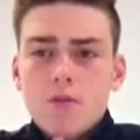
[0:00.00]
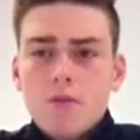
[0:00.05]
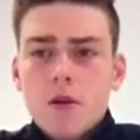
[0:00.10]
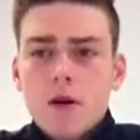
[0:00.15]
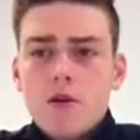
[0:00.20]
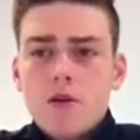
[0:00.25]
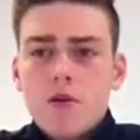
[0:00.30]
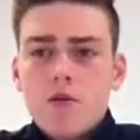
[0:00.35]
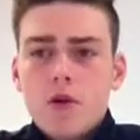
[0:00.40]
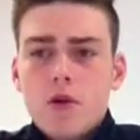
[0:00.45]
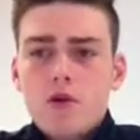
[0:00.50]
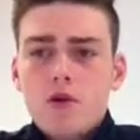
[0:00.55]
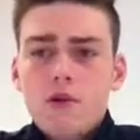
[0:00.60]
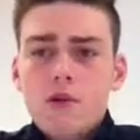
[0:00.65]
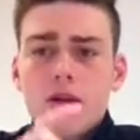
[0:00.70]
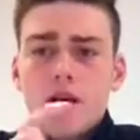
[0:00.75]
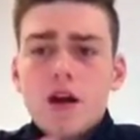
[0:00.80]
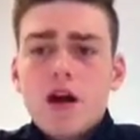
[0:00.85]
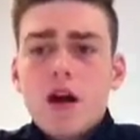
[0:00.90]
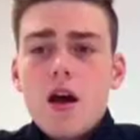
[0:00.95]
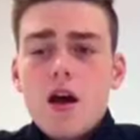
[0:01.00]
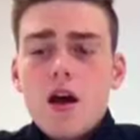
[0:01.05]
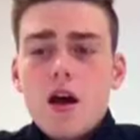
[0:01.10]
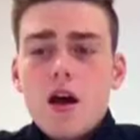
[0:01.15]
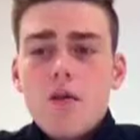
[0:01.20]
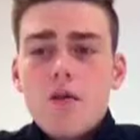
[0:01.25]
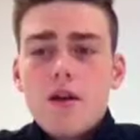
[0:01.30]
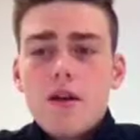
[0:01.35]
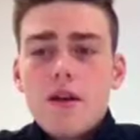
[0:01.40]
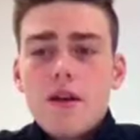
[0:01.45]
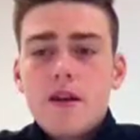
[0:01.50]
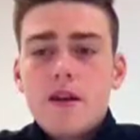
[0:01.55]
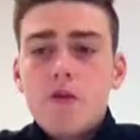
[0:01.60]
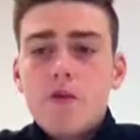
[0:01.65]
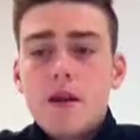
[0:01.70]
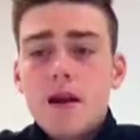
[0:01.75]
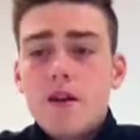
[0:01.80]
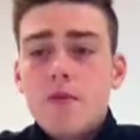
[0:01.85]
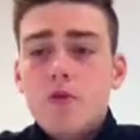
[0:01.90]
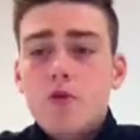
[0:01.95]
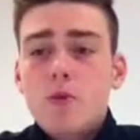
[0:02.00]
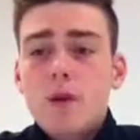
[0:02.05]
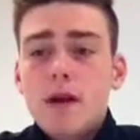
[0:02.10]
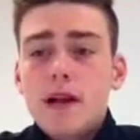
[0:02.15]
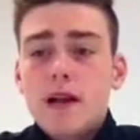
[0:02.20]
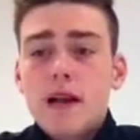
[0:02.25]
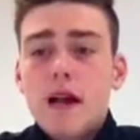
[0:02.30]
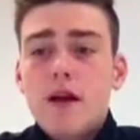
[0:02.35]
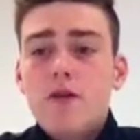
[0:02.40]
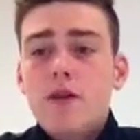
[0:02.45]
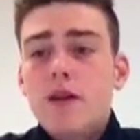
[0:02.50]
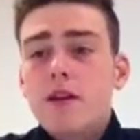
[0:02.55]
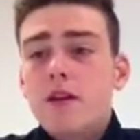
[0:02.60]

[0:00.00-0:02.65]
only once, and then he'll play the ball back out,